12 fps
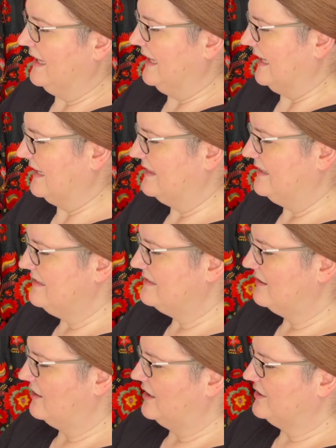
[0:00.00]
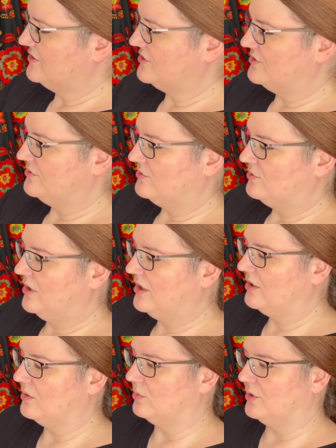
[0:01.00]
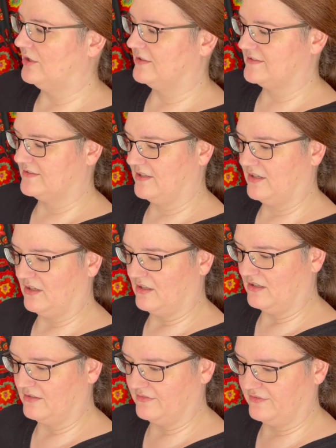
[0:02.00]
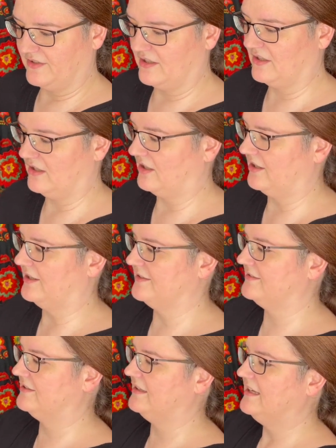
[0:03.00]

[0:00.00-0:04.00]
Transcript: And these are true works of art.